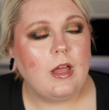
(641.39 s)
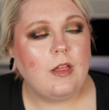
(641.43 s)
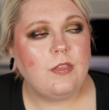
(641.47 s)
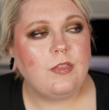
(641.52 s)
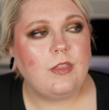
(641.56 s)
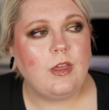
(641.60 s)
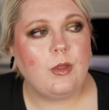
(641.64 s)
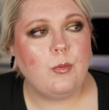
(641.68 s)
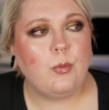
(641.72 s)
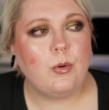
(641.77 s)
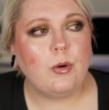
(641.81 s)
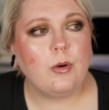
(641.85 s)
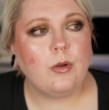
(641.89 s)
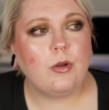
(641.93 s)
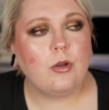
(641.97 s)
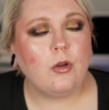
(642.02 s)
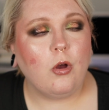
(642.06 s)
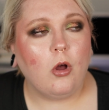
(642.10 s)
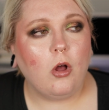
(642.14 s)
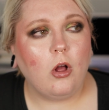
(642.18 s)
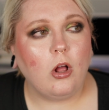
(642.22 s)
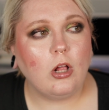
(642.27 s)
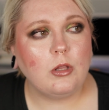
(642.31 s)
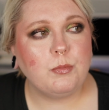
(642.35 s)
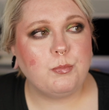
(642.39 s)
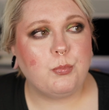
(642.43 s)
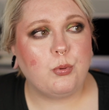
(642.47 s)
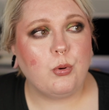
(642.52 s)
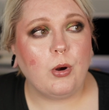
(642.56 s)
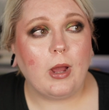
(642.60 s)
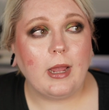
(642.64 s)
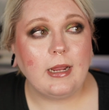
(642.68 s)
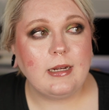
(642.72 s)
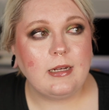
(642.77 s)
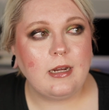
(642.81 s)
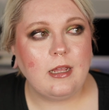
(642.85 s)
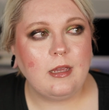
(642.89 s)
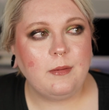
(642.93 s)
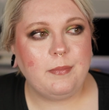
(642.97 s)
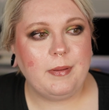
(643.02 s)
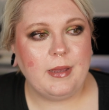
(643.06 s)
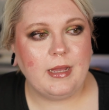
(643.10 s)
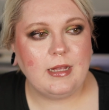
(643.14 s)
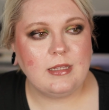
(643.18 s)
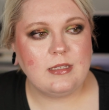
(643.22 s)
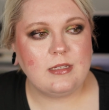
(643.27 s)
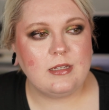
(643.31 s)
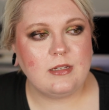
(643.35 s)
They were called brightening
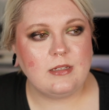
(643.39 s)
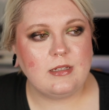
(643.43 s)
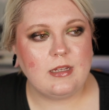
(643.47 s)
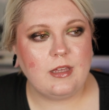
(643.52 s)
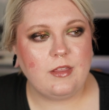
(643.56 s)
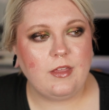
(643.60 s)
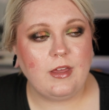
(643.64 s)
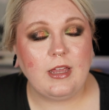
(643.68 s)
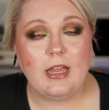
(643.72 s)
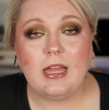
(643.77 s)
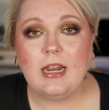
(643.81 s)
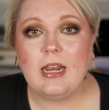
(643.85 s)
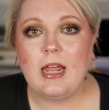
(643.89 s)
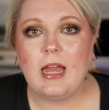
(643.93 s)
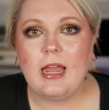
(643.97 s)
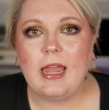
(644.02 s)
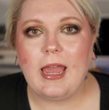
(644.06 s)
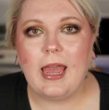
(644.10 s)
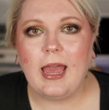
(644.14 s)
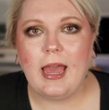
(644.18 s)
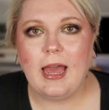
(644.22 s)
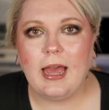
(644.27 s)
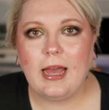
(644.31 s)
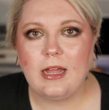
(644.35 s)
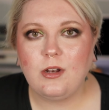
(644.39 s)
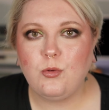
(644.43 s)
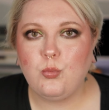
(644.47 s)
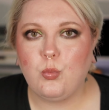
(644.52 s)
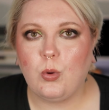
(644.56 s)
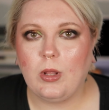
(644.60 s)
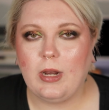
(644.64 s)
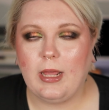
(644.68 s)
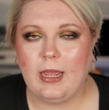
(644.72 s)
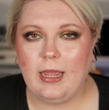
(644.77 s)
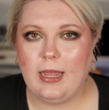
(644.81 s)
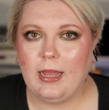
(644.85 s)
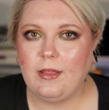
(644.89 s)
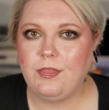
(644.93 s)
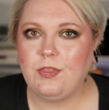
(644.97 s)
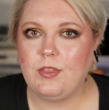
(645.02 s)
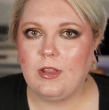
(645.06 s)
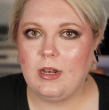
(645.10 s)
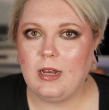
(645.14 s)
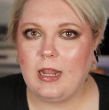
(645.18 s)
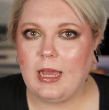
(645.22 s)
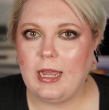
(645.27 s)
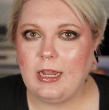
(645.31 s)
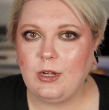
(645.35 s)
pencils, I think, and I had one. I had
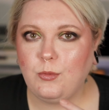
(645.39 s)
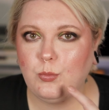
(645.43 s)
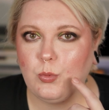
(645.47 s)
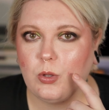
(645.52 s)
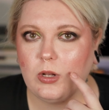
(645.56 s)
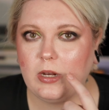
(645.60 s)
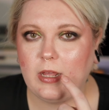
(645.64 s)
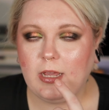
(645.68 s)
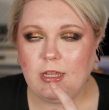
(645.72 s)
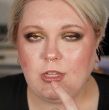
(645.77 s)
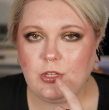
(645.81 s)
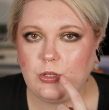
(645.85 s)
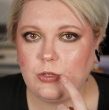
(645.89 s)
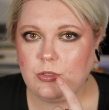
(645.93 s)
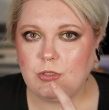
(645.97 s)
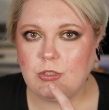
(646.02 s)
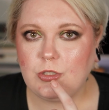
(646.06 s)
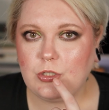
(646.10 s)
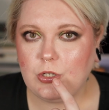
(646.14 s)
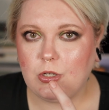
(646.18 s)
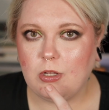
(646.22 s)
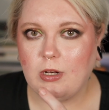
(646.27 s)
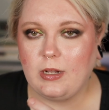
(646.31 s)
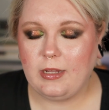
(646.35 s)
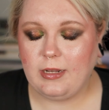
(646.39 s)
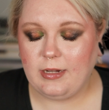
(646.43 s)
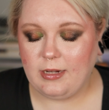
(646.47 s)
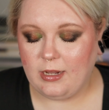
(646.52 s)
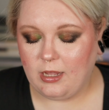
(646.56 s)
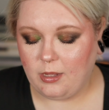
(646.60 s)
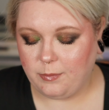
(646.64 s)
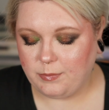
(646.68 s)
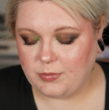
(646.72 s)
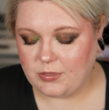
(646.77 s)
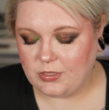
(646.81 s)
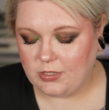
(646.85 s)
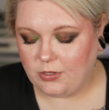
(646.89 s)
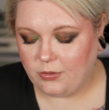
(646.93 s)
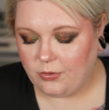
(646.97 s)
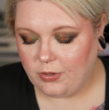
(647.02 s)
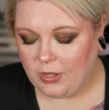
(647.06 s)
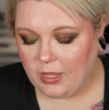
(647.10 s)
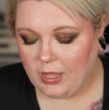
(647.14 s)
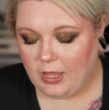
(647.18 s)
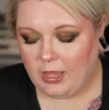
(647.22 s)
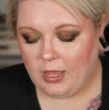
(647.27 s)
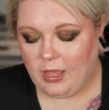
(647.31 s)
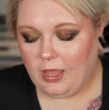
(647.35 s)
the light one I used to clean up. So
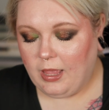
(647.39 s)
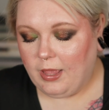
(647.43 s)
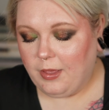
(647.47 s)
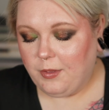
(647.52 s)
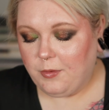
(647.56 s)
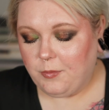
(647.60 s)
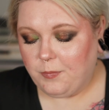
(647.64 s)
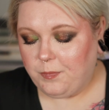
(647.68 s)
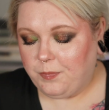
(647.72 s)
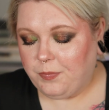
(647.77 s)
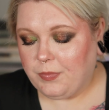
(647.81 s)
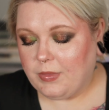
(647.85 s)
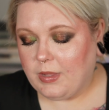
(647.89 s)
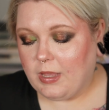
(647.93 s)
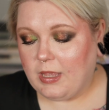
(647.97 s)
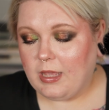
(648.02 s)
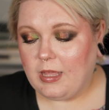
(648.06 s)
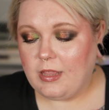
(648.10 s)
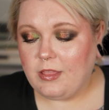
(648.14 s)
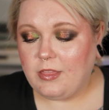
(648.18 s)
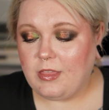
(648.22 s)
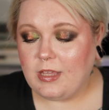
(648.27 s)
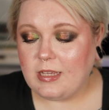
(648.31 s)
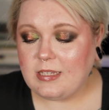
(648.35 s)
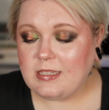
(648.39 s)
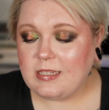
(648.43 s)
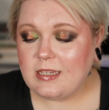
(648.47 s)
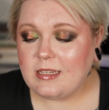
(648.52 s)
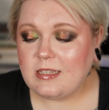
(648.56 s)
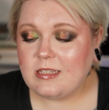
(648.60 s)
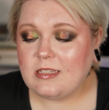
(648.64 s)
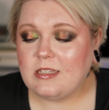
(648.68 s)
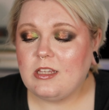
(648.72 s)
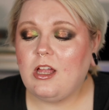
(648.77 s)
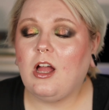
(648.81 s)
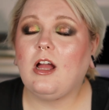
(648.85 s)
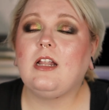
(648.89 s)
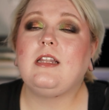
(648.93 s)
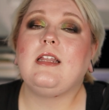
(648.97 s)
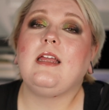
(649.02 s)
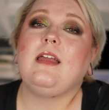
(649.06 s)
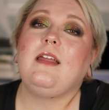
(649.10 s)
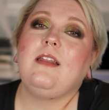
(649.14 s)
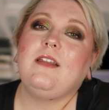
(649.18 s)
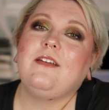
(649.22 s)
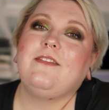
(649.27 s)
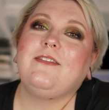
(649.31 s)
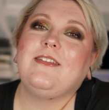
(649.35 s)
this is not
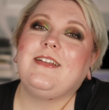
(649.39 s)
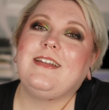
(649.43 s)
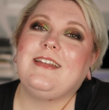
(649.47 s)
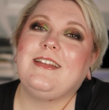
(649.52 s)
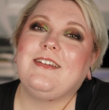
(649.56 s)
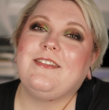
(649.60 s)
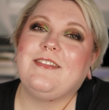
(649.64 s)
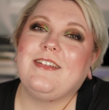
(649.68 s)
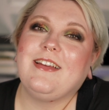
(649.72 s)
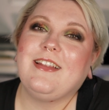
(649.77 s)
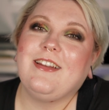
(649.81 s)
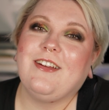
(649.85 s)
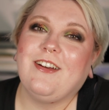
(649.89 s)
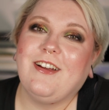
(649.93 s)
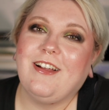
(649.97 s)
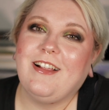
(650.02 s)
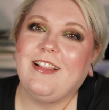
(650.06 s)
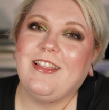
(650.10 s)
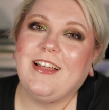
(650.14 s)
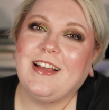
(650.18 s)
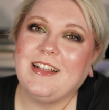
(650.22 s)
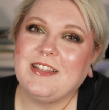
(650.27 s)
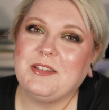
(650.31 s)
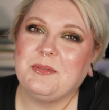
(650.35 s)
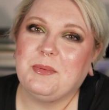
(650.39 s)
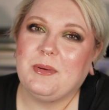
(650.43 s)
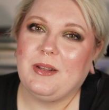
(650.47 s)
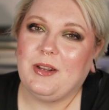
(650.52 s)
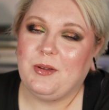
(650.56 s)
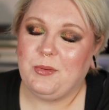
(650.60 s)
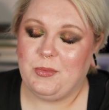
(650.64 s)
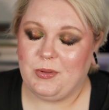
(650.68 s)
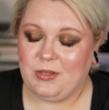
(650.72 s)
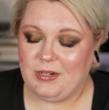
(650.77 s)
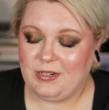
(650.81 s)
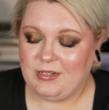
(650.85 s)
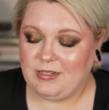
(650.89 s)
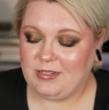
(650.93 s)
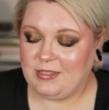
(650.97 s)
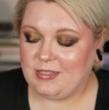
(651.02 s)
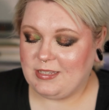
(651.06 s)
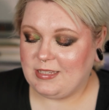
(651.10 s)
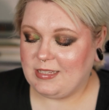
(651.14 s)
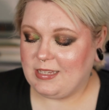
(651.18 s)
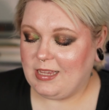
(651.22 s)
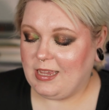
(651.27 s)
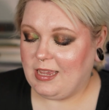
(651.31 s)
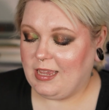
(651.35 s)
innovative at all. That's what I wanted to
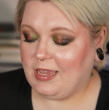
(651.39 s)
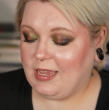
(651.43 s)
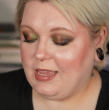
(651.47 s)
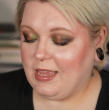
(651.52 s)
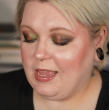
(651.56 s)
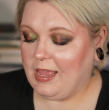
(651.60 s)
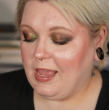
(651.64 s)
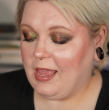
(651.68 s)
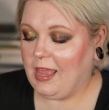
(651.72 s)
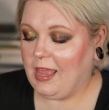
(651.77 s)
say.